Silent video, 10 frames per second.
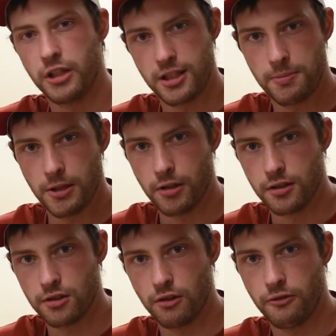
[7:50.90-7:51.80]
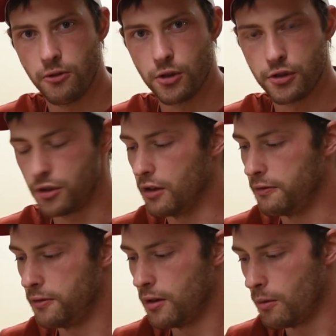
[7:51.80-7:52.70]
would experience a force
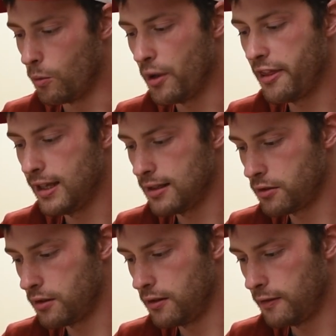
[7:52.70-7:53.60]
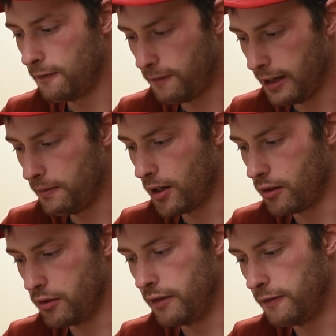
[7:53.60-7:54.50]
of
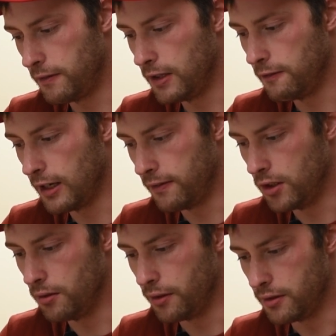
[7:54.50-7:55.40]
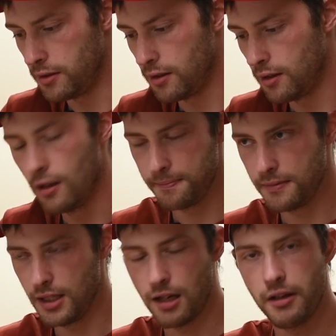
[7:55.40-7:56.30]
1,555 newtons.
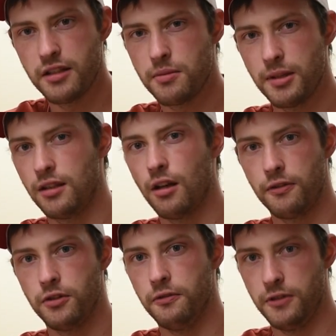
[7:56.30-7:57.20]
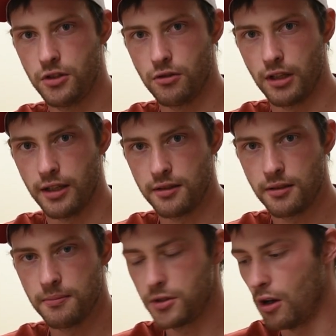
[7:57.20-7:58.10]
Now that's a bit tough to
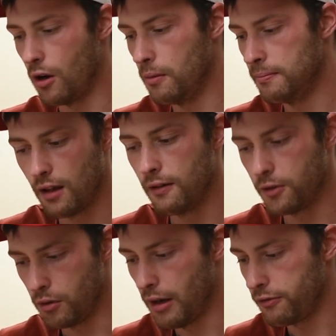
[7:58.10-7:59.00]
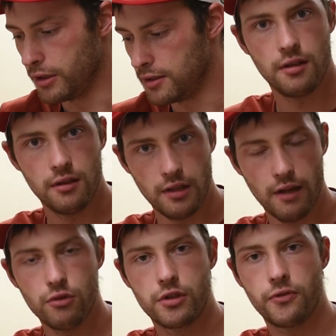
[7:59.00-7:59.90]
visualize. So for reference, the
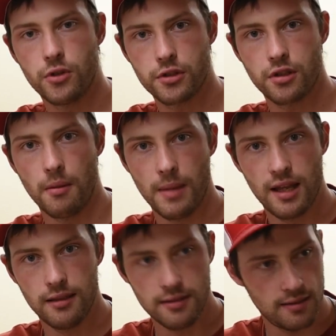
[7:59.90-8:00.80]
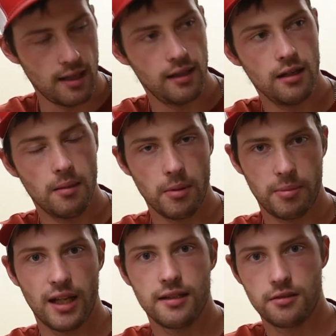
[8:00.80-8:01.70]
average force a man standing up
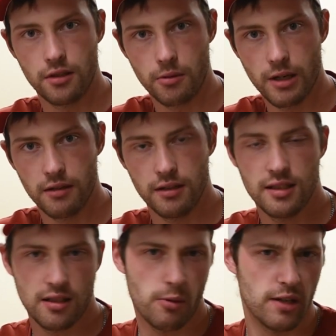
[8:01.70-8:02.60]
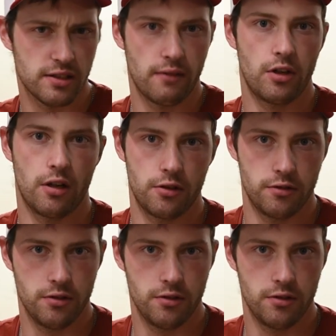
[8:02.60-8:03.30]
applies to the ground is around 700